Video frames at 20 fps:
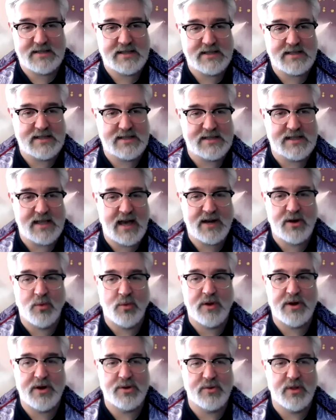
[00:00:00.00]
This is, I don't
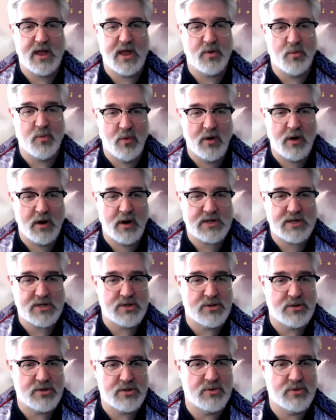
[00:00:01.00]
want to do a lot of work
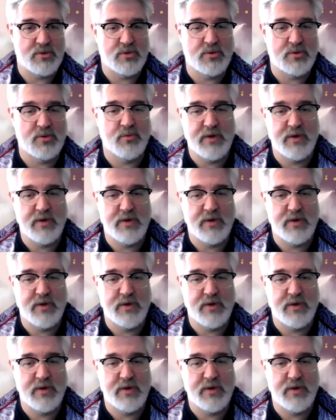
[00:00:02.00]
to